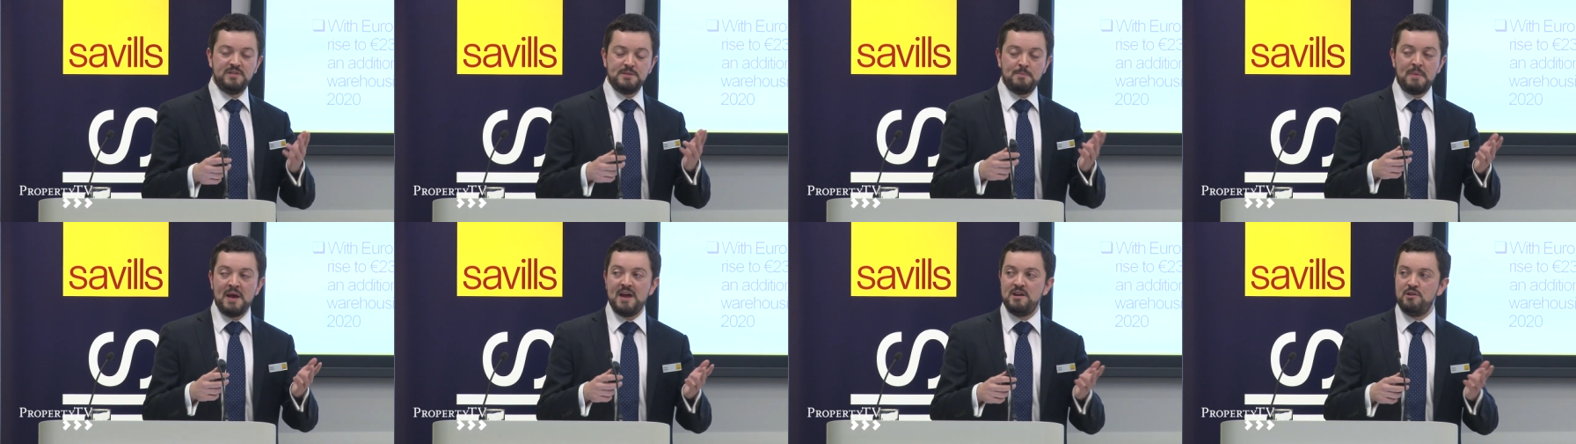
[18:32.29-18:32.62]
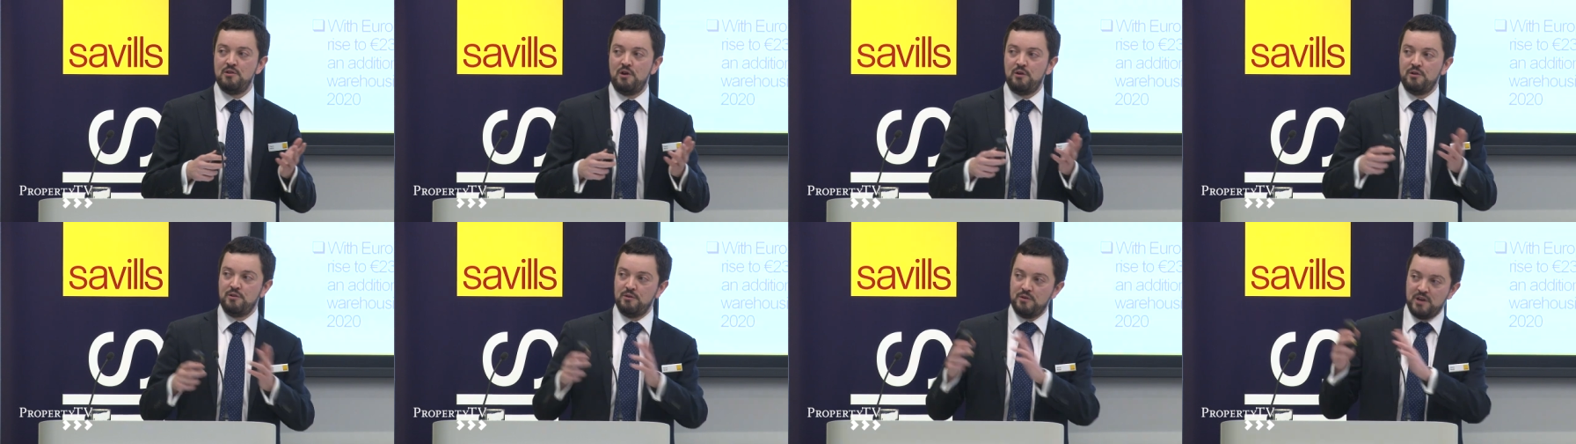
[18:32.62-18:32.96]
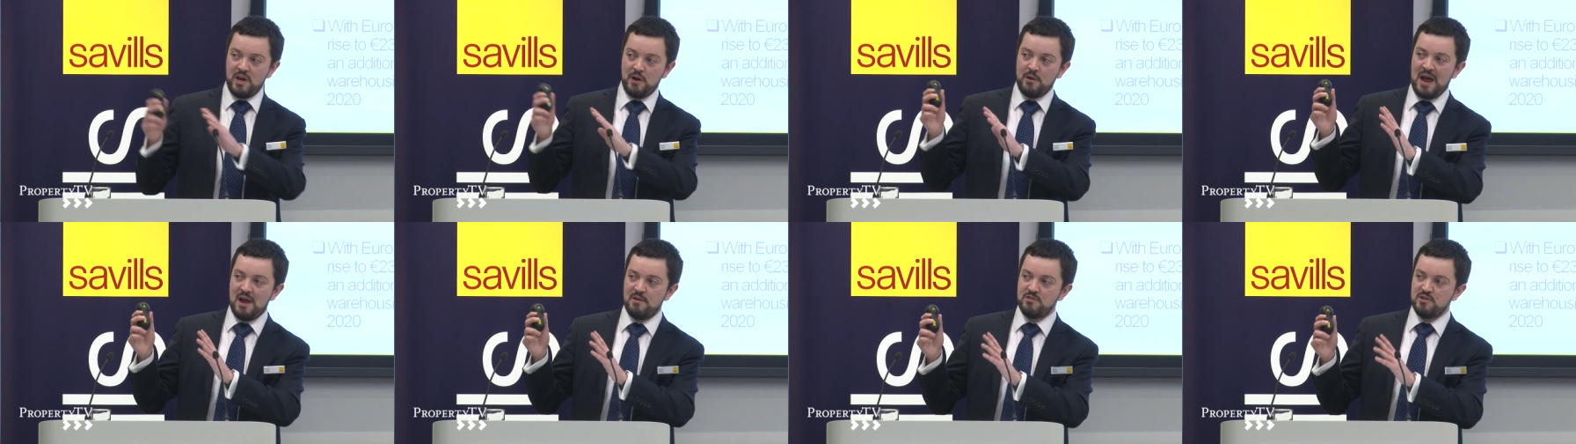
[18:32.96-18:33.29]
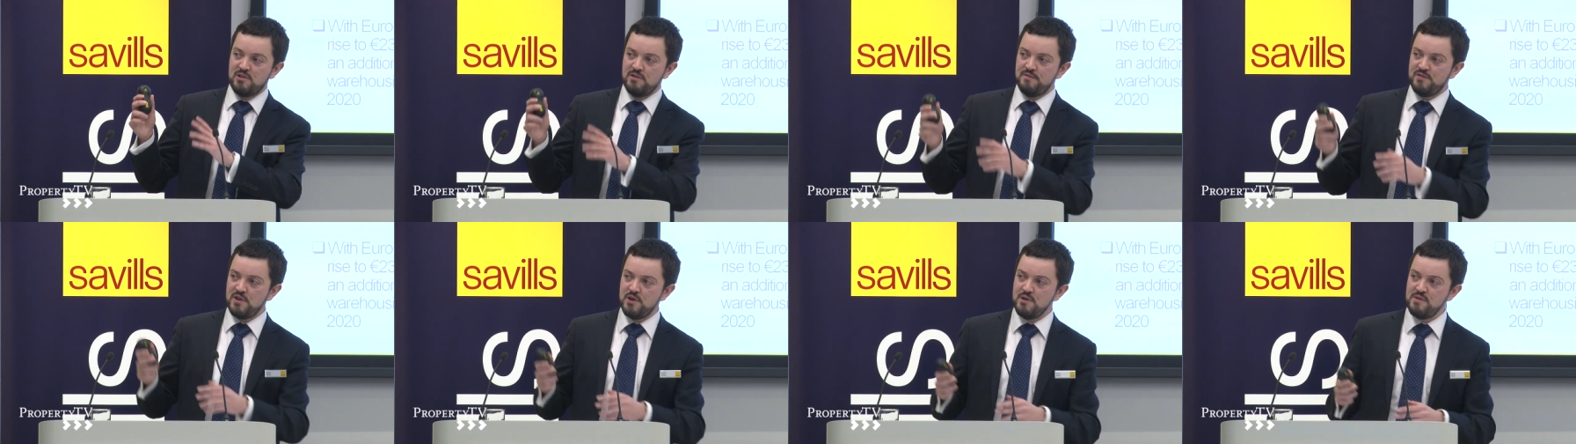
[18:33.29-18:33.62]
depend on, you know, how
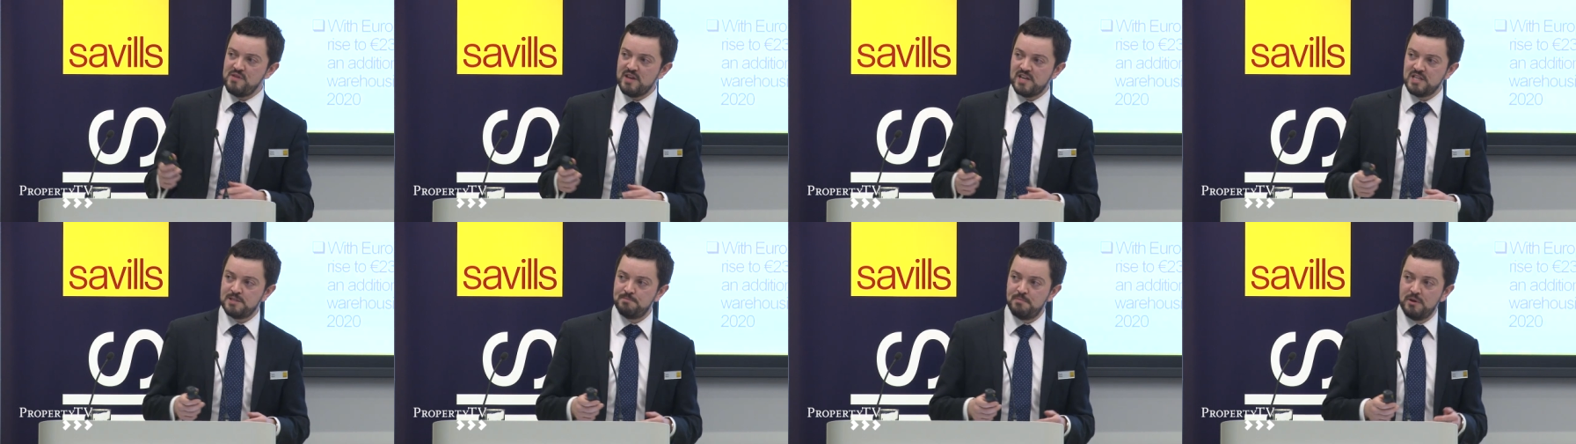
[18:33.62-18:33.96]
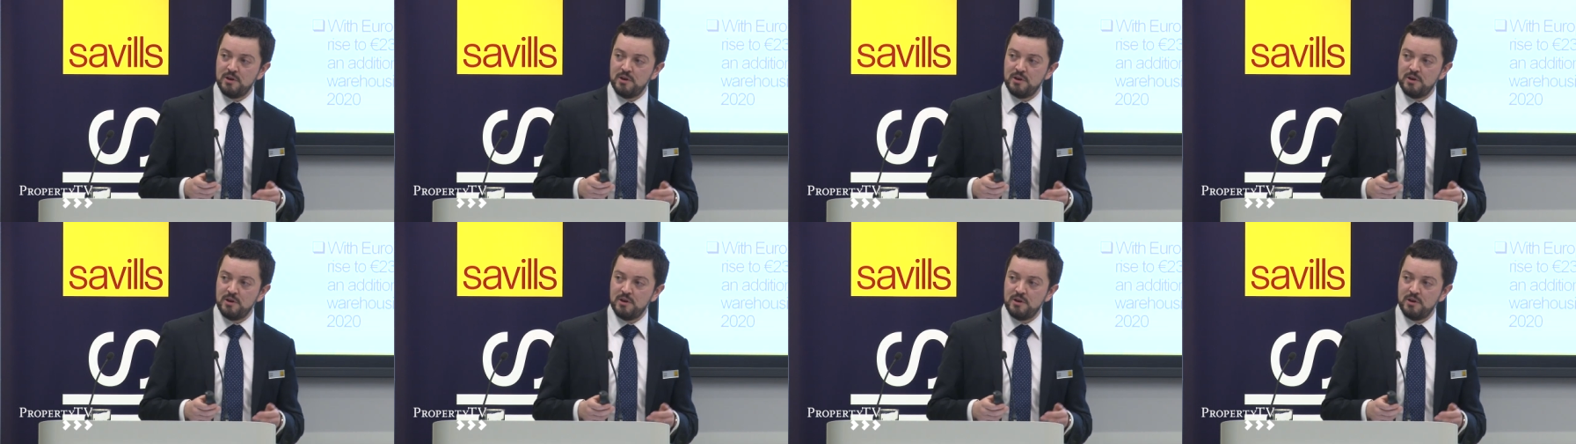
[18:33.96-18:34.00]
you view this.